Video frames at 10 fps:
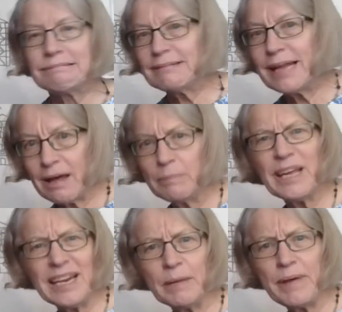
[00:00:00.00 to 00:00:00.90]
Now, I'm
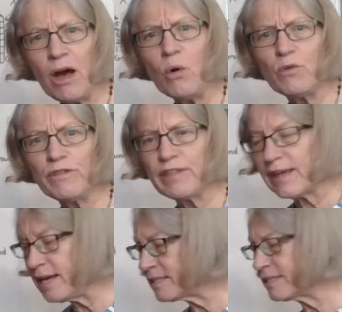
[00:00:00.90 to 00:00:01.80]
getting a bit old for
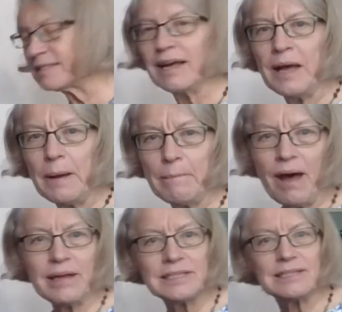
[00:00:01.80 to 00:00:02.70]
this,
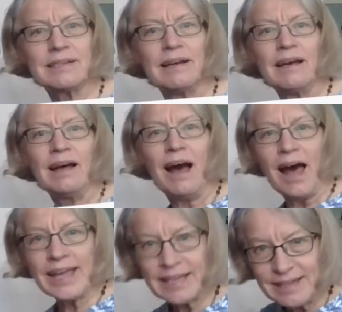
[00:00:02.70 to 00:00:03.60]
but
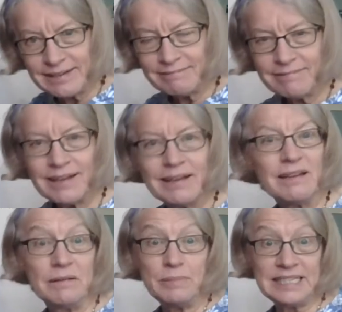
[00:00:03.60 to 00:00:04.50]
I can
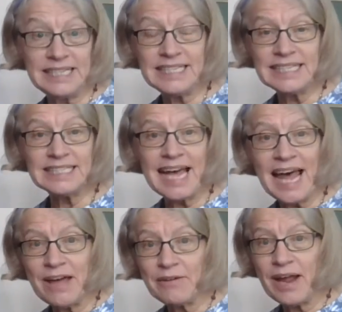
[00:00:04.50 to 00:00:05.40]
be sitting
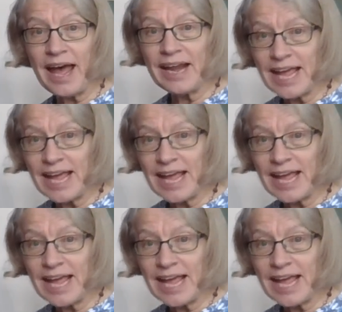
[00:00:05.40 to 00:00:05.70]
down and I